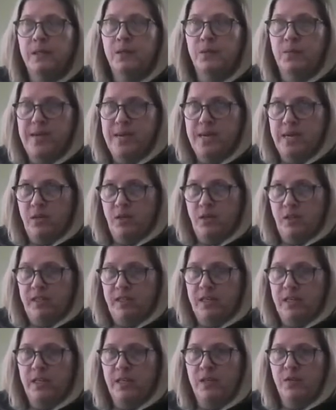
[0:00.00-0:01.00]
the way I
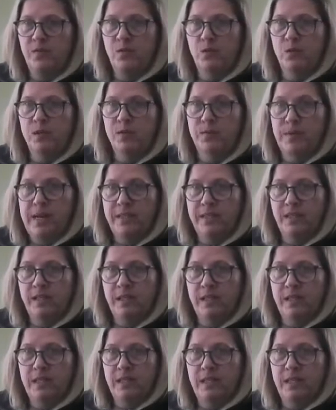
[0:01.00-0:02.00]
understand it, if you're
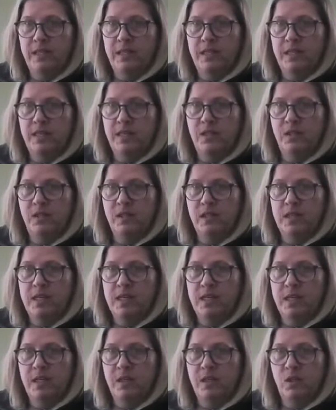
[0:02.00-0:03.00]
arrested, you're
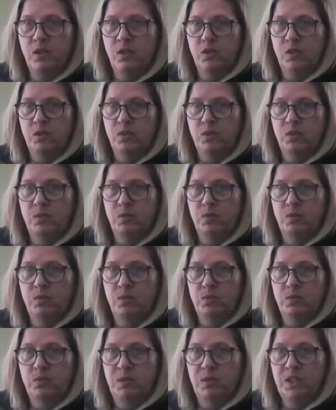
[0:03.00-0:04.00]
taken to,
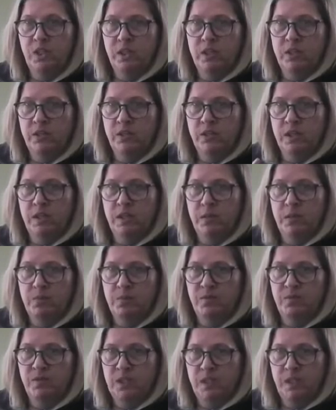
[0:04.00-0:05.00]
we share the
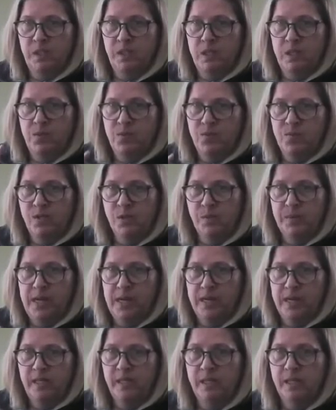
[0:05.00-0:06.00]
facility with Richmond
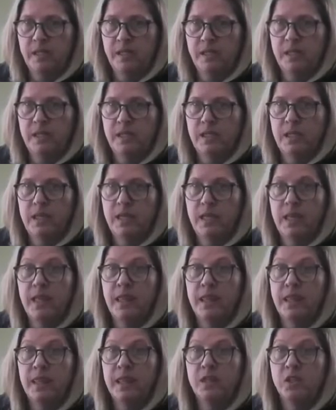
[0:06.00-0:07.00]
Heights.
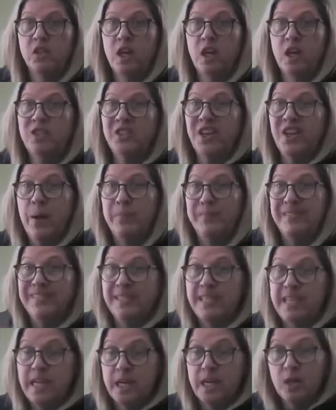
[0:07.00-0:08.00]
The judge
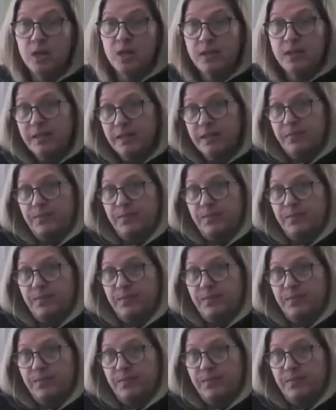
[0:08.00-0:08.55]
comes there